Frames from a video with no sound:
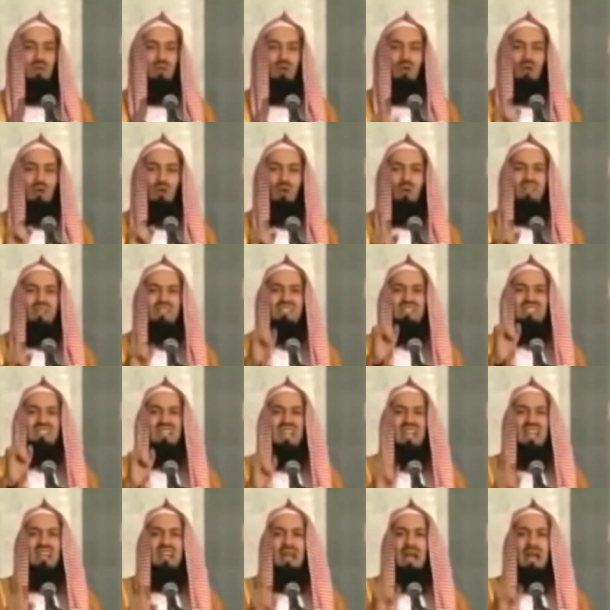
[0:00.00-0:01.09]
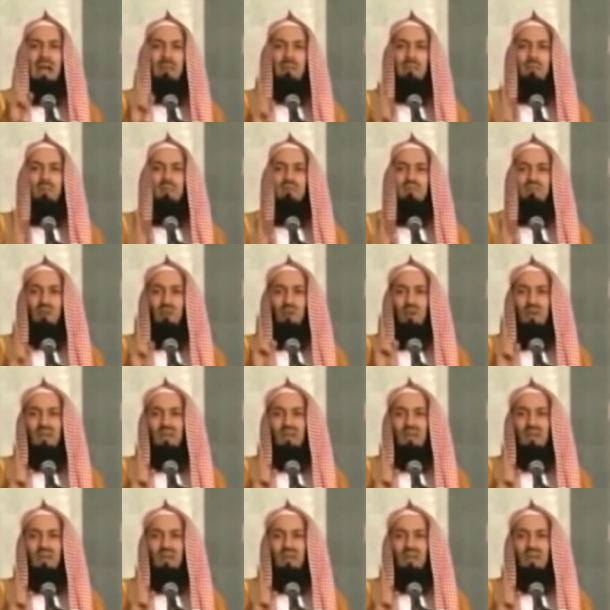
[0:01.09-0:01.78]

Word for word: will always stand up for